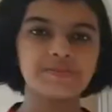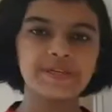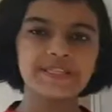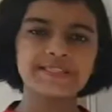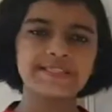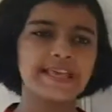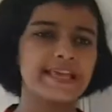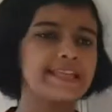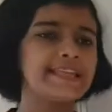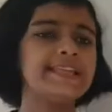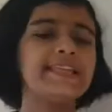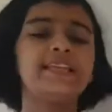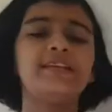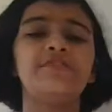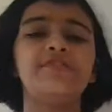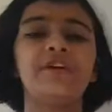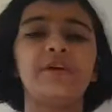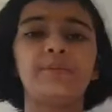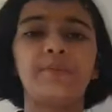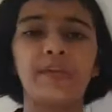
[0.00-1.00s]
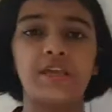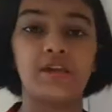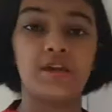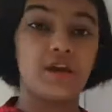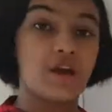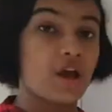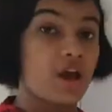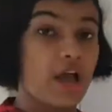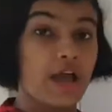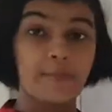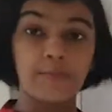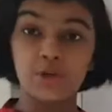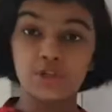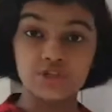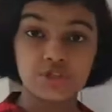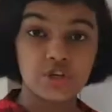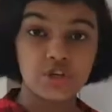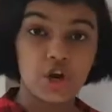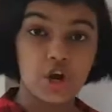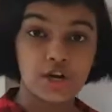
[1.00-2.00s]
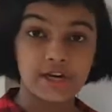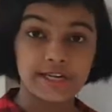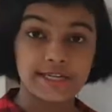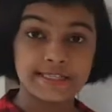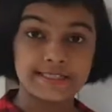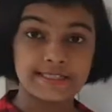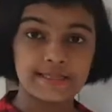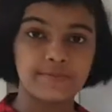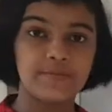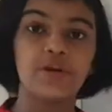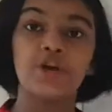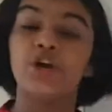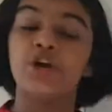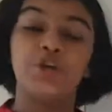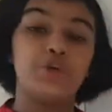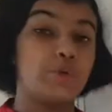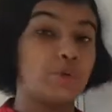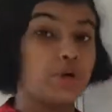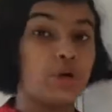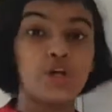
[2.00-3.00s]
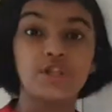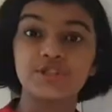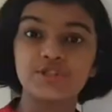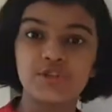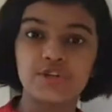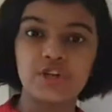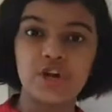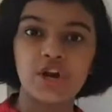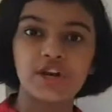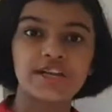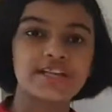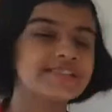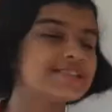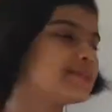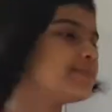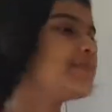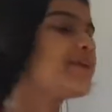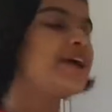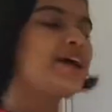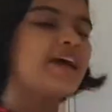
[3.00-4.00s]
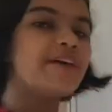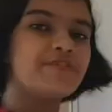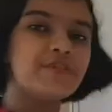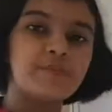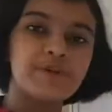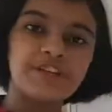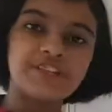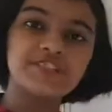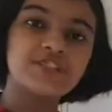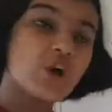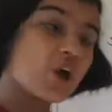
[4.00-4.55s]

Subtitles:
means any living being. I'm also an organism. You are also an organism. Everyone is